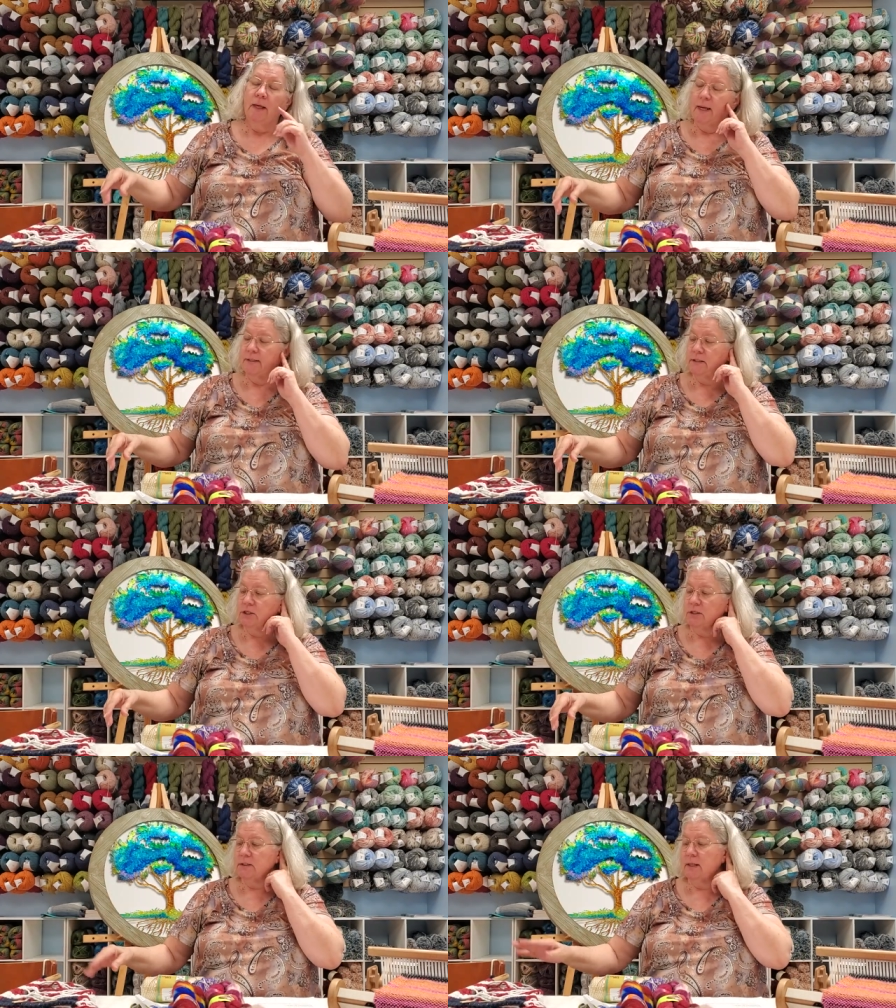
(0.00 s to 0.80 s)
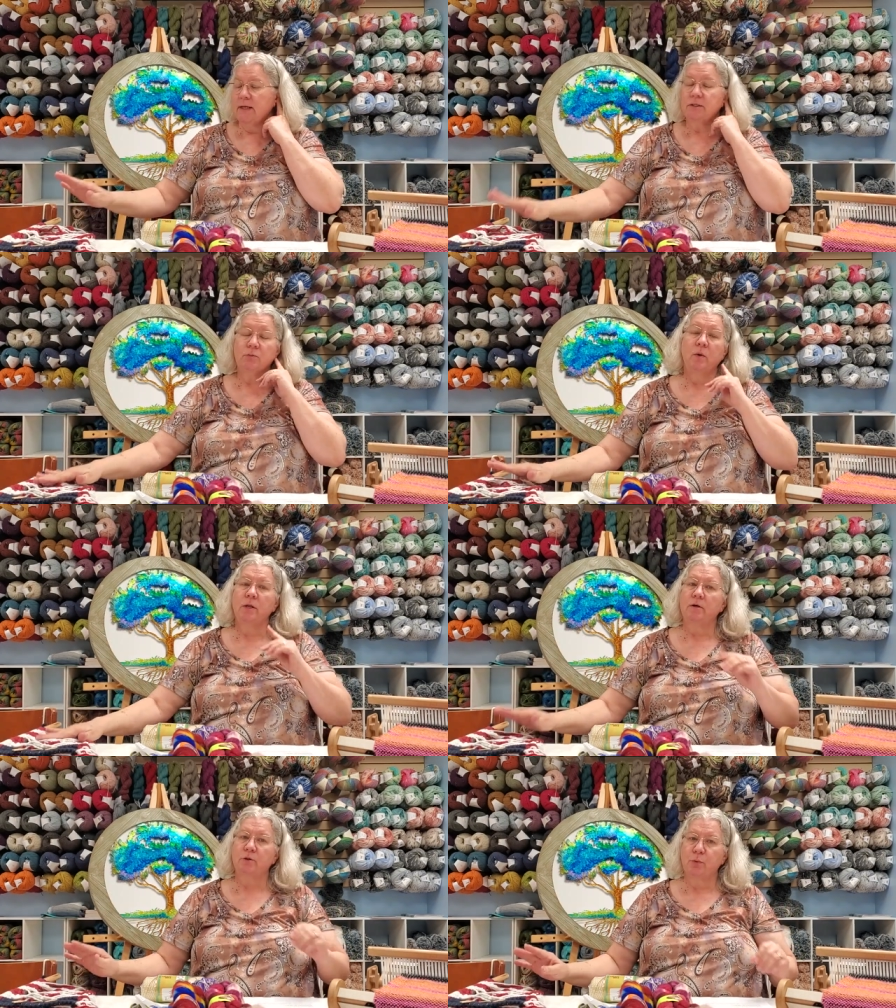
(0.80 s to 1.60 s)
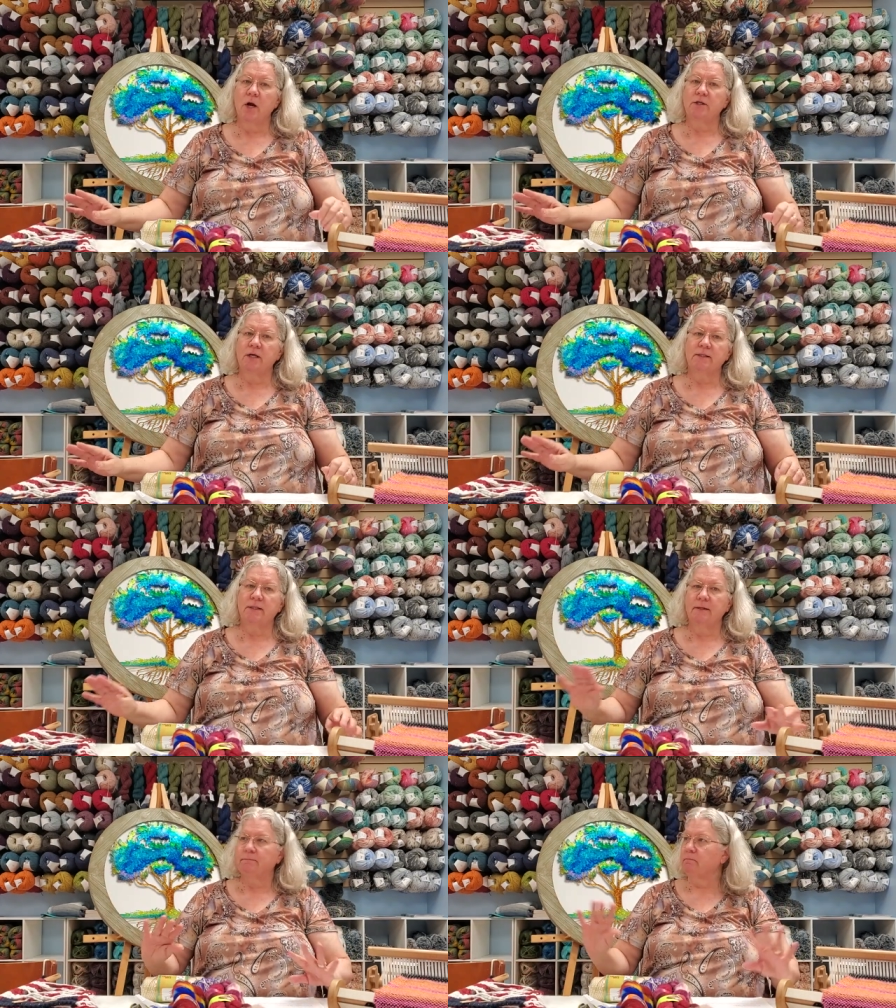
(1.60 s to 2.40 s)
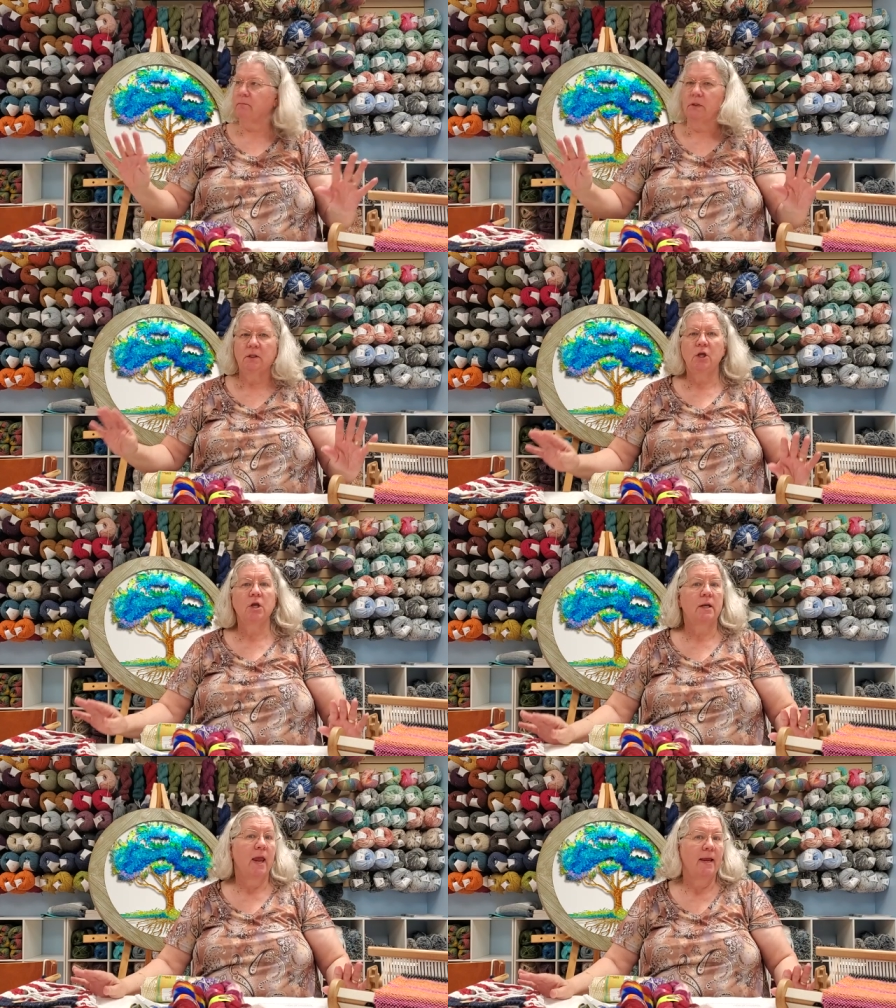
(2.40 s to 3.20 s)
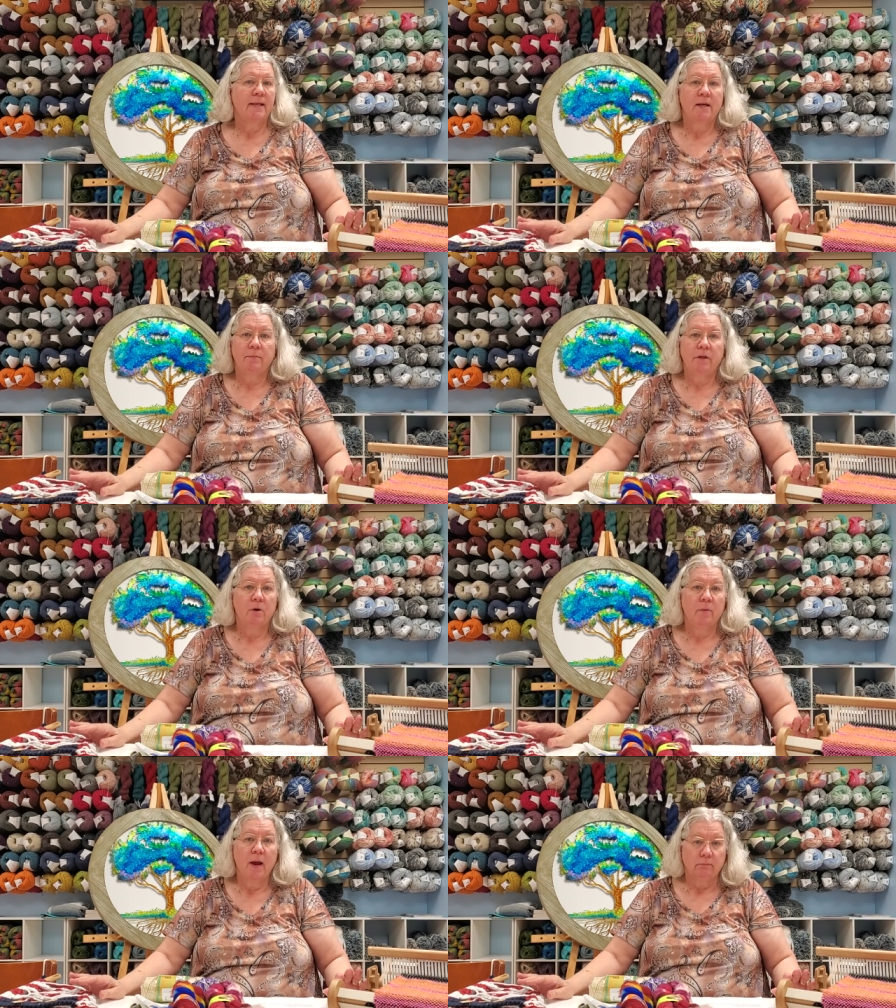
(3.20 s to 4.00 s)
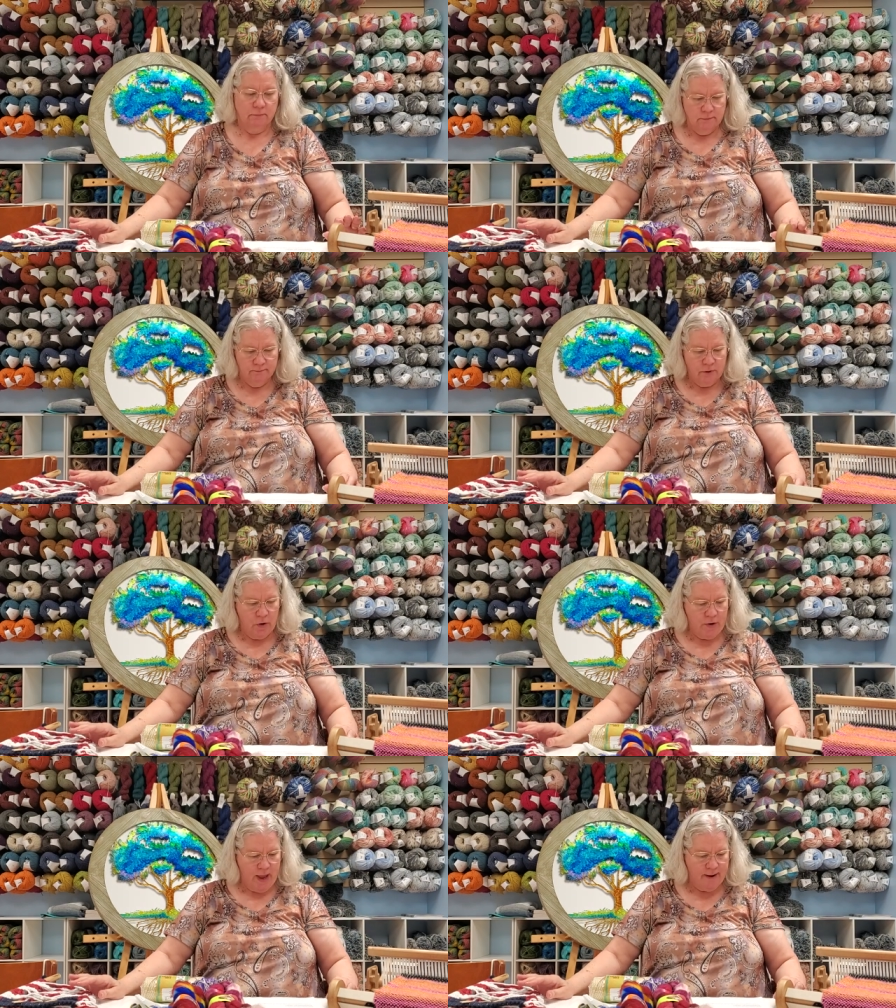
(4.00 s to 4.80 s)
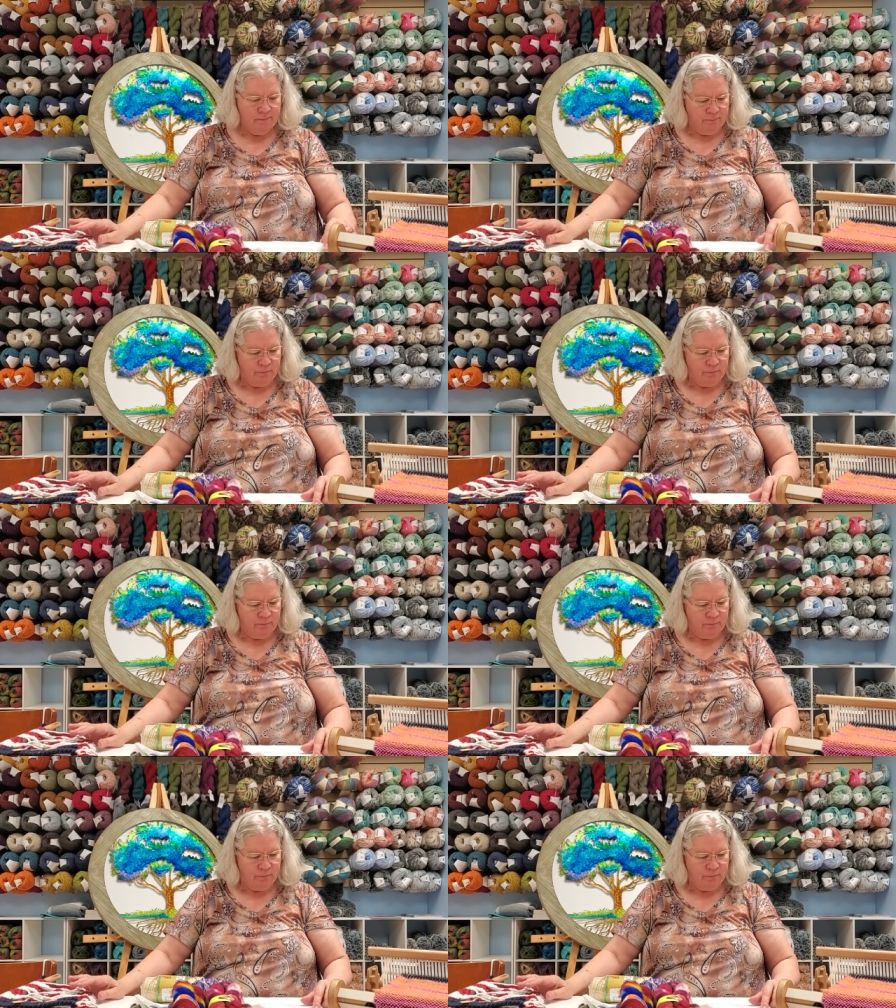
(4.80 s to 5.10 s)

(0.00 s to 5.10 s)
It's one of those projects that you can hang that up year round. Okay.